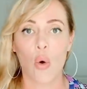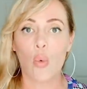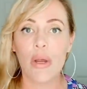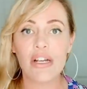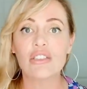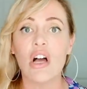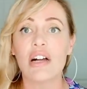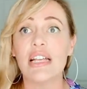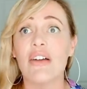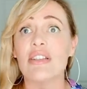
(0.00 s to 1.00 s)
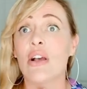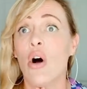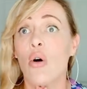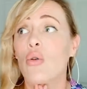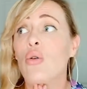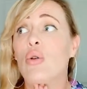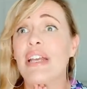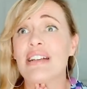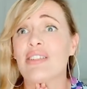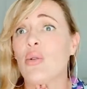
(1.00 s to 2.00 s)
We are taught to have this, oh,
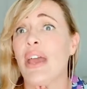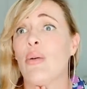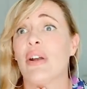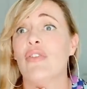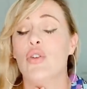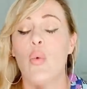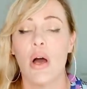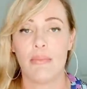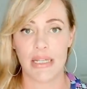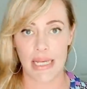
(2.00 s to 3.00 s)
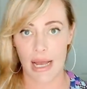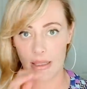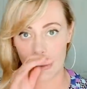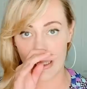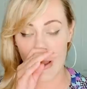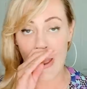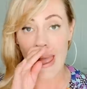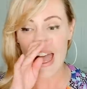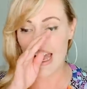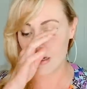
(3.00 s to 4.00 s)
yes, okay, whatever you want mentality.
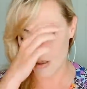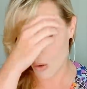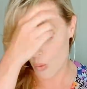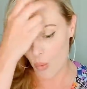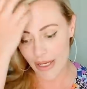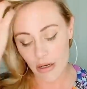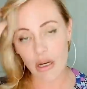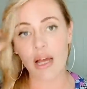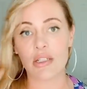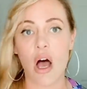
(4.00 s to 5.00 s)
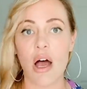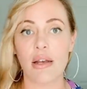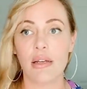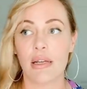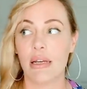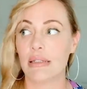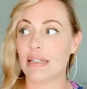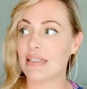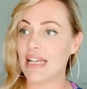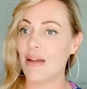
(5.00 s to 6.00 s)
And we are not taught to
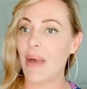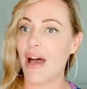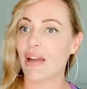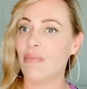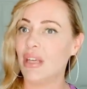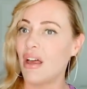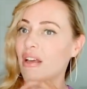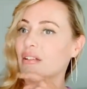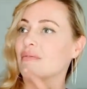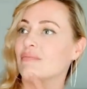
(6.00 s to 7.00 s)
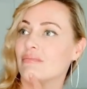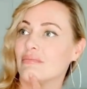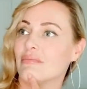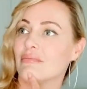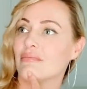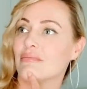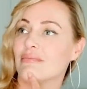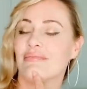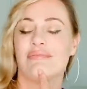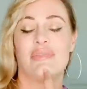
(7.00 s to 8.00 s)
stand back and be like,
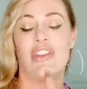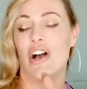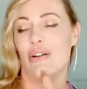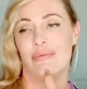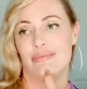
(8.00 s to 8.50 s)
no,